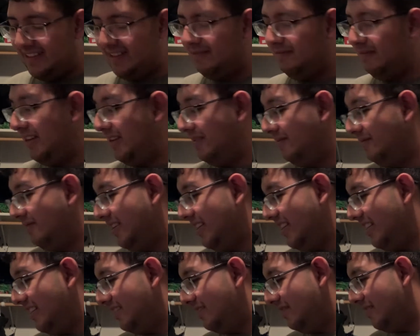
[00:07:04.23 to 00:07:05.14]
Wait, what
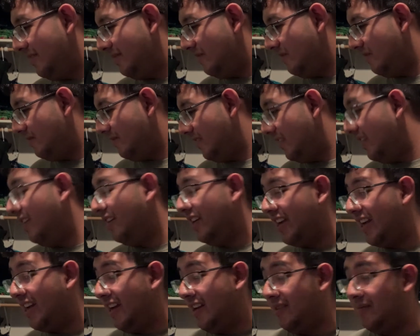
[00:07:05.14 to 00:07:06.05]
did I do? Number four? No,
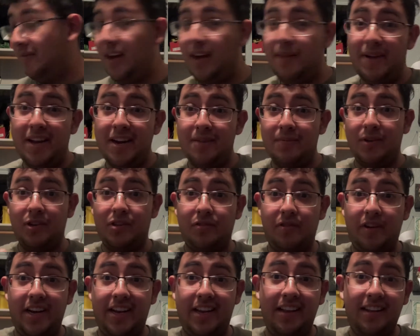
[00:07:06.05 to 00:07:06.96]
yeah, I'm at number
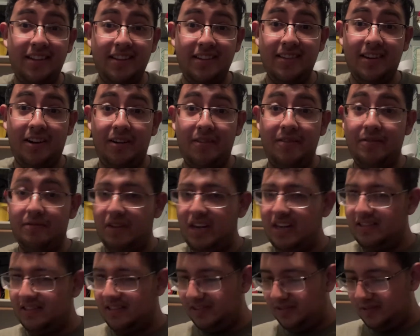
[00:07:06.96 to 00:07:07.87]
three. All right,
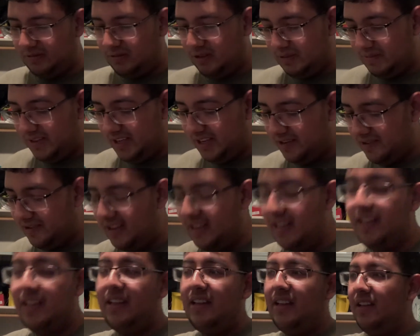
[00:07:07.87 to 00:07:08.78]
wow, this was a quick video.
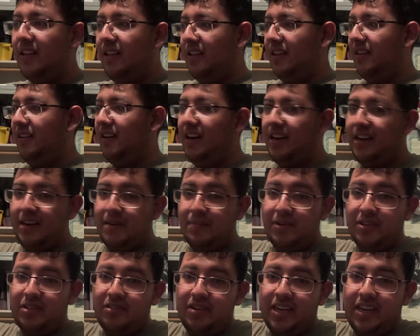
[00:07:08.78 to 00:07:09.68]
All right,
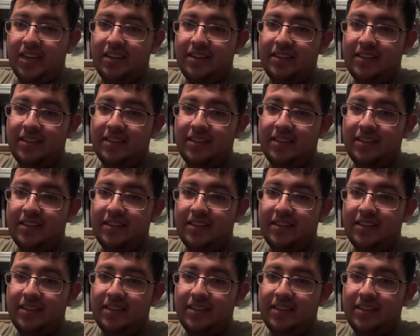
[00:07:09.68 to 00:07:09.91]
number three.